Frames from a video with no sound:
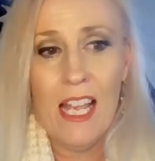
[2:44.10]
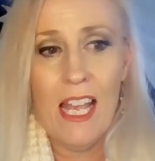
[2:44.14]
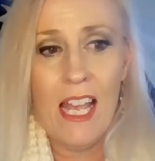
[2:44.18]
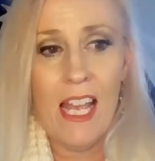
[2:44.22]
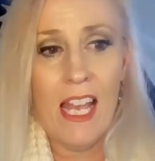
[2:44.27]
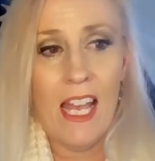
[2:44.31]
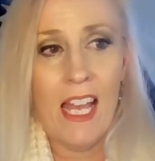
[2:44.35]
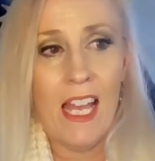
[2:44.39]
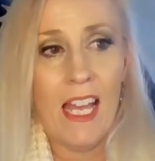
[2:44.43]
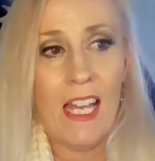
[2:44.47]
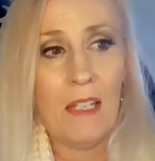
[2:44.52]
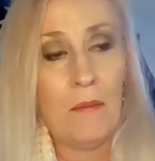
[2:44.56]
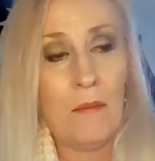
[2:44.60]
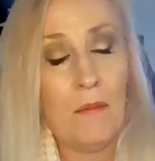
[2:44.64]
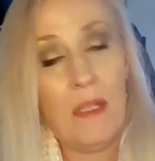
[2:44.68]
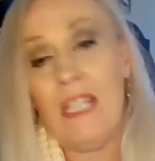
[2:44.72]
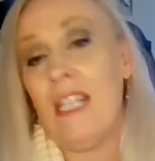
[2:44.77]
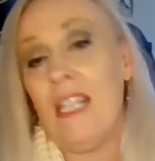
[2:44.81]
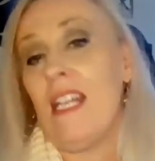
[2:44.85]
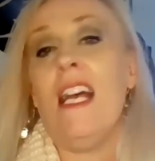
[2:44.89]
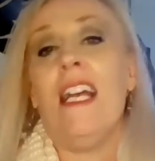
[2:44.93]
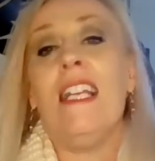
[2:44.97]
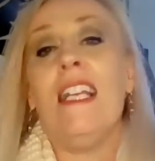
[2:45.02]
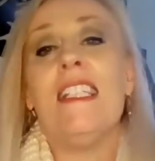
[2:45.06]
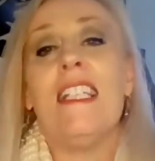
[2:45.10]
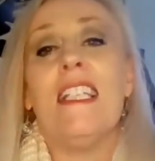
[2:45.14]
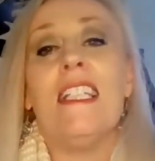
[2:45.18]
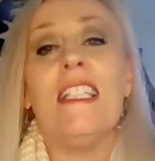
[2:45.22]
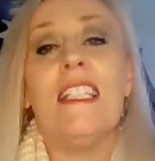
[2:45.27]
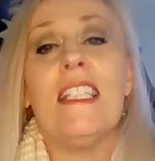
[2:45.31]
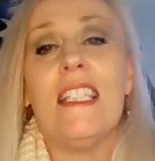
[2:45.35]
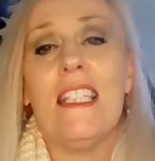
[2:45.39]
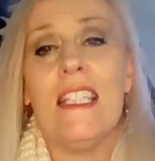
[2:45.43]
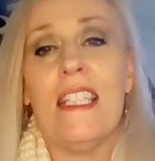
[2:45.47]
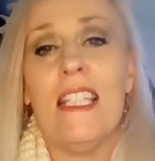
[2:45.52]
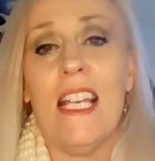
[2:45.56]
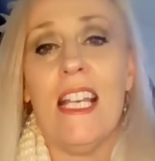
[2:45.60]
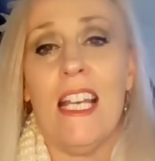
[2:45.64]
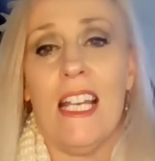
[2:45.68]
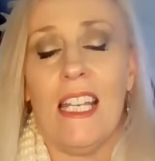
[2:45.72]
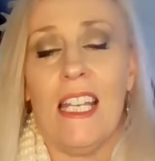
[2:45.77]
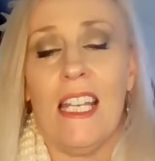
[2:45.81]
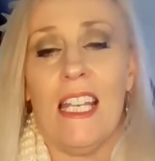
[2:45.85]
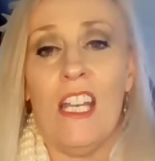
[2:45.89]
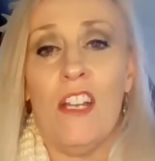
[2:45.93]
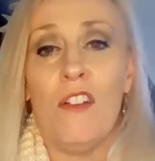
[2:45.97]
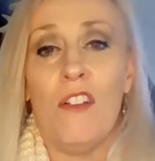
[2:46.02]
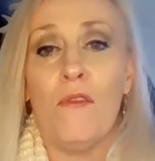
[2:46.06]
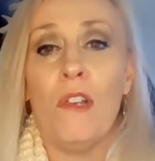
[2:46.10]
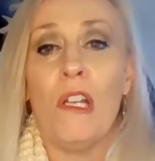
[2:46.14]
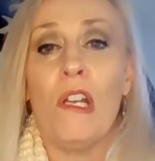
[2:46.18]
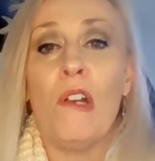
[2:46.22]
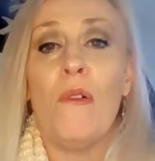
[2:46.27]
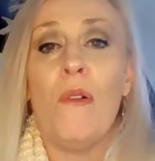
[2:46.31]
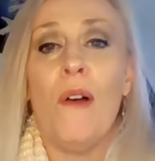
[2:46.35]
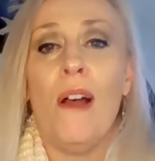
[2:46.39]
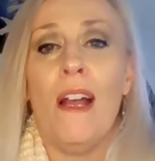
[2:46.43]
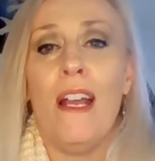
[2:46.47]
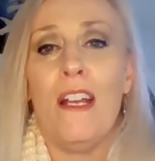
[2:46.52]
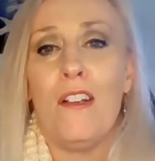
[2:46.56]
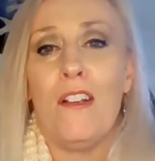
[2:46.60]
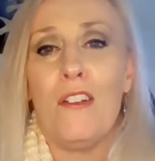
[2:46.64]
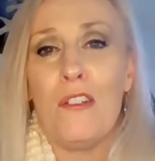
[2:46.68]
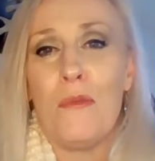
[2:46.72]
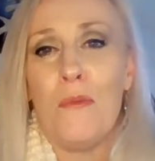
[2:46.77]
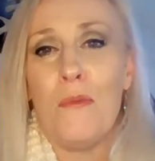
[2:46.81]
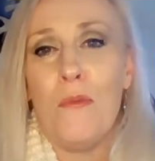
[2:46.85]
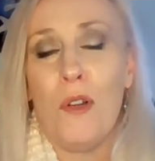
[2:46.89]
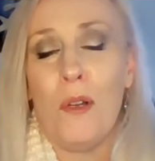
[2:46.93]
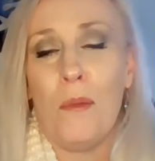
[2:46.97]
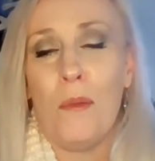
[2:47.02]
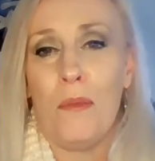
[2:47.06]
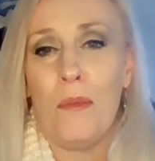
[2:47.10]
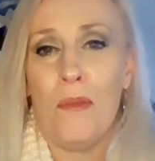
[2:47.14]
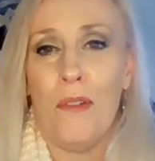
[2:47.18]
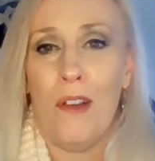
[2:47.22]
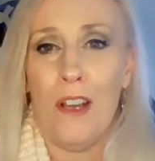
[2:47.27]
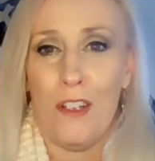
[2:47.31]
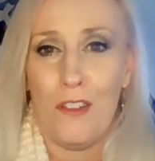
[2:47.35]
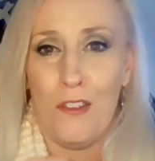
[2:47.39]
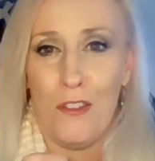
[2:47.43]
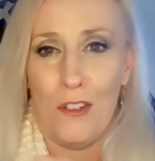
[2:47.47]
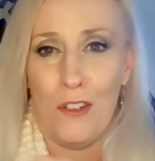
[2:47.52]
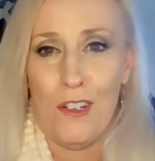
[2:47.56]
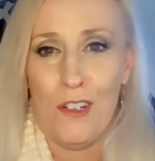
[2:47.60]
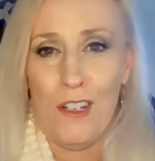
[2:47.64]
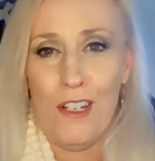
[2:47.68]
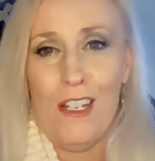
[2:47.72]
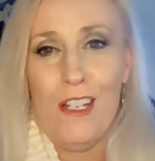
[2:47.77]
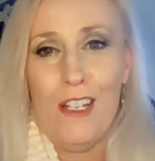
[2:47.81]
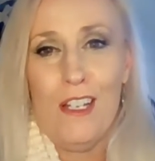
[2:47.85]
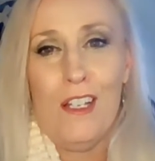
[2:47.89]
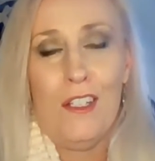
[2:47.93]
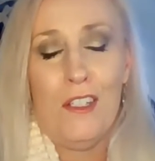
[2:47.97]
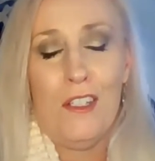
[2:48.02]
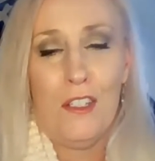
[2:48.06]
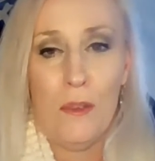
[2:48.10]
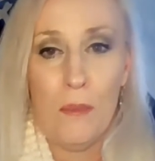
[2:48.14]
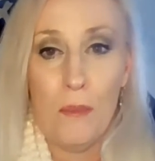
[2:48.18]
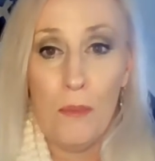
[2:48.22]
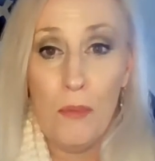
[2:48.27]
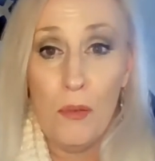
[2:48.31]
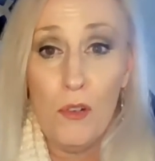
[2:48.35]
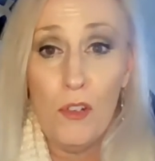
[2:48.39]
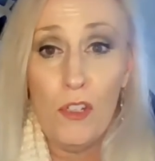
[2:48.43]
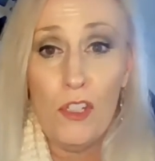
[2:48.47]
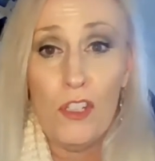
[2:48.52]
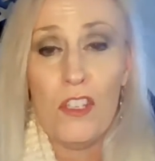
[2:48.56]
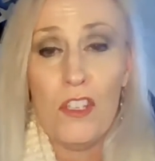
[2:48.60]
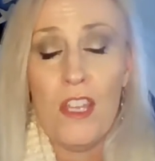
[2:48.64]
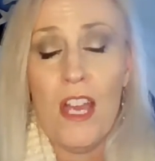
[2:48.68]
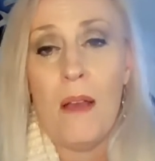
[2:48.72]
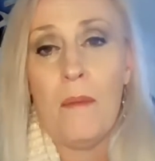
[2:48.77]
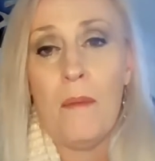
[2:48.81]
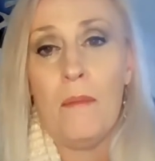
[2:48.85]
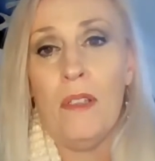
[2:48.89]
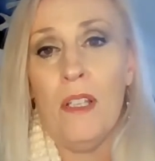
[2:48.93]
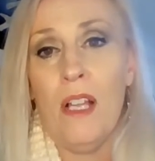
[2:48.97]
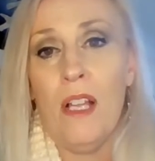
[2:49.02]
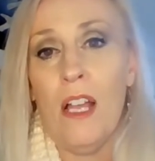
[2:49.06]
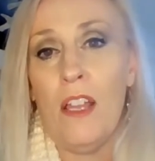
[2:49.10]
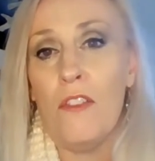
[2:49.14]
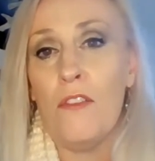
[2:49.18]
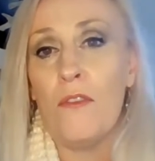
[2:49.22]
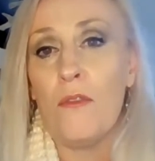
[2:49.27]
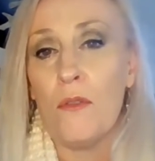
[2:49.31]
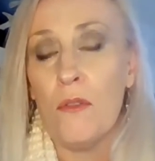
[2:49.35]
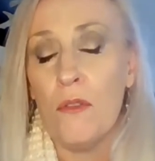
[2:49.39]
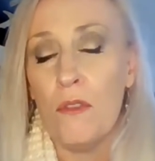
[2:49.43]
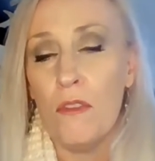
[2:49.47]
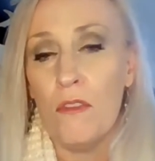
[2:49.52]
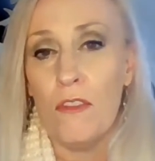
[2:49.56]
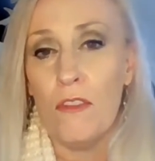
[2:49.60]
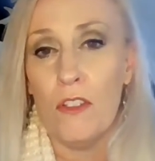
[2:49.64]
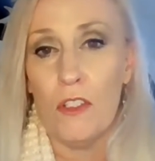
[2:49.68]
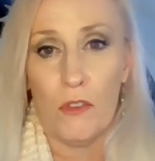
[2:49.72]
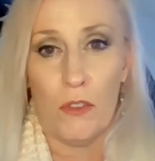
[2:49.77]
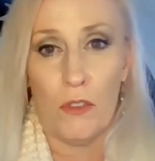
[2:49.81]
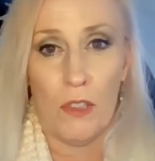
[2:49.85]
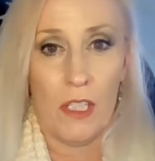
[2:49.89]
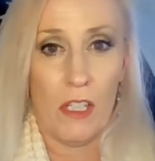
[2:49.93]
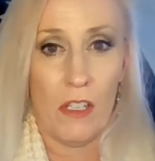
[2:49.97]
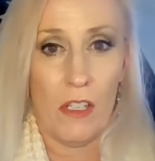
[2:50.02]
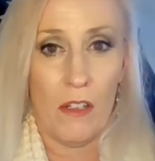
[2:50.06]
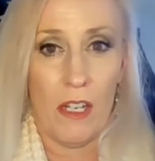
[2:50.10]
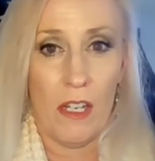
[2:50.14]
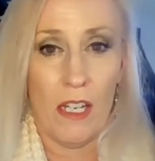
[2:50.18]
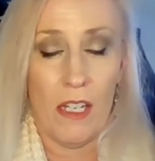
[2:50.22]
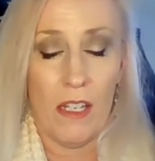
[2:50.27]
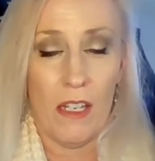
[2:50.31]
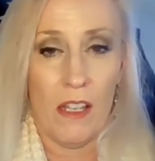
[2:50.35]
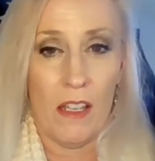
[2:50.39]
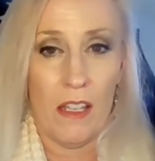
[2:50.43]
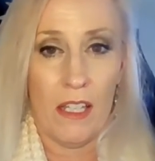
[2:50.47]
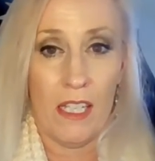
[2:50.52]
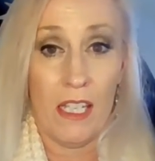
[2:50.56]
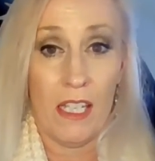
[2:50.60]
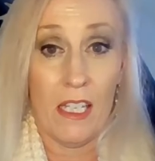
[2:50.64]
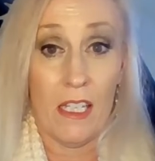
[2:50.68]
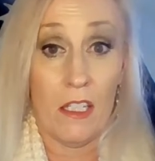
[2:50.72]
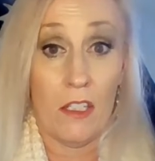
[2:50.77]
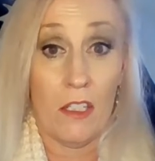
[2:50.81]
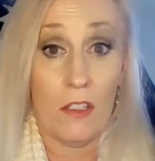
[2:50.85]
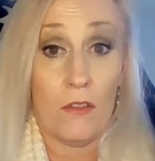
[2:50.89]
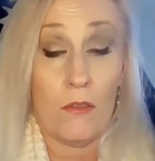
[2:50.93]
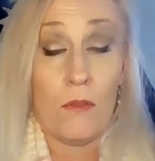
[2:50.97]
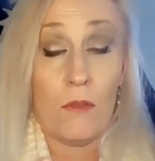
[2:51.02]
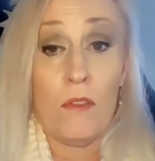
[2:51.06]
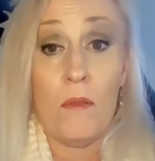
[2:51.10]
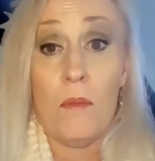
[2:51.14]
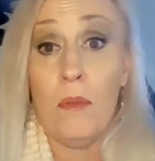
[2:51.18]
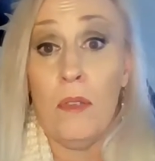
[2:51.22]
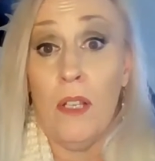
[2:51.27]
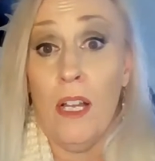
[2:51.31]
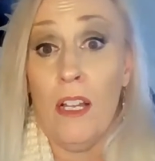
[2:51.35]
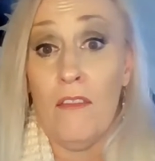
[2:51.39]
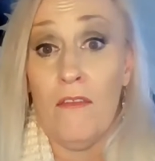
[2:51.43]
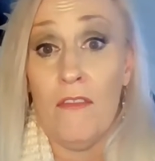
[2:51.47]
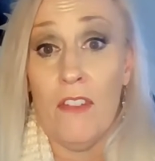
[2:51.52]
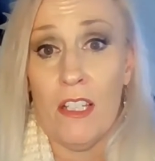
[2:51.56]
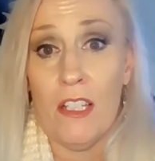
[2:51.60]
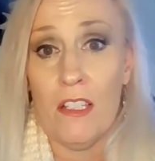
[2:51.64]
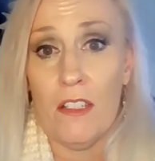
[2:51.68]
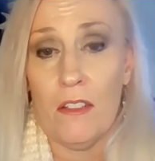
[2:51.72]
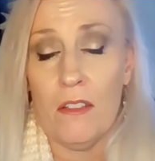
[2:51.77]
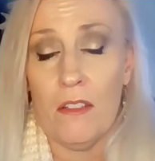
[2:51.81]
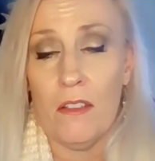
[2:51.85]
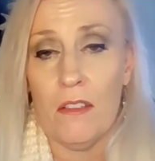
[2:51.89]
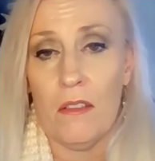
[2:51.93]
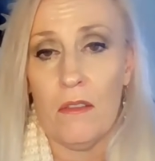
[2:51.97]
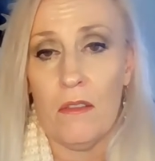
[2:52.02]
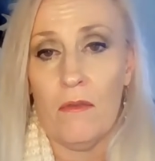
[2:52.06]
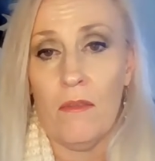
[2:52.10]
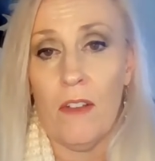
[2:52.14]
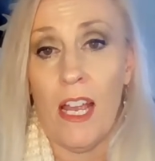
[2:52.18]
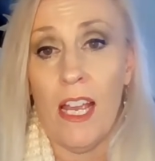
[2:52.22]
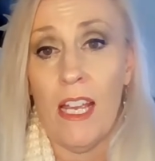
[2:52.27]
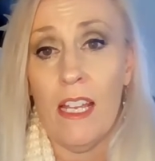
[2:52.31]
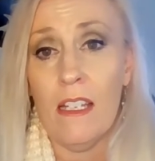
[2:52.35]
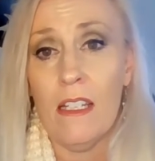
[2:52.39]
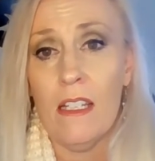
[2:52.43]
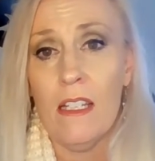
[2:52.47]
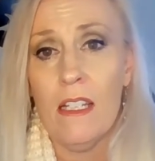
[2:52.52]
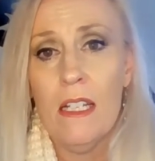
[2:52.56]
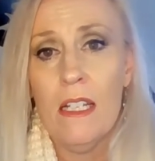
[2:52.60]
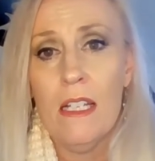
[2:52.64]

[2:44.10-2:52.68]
And because it's thick, it requires more pressure to push that blood through the filtering unit of the kidneys, through the blood vessels, right?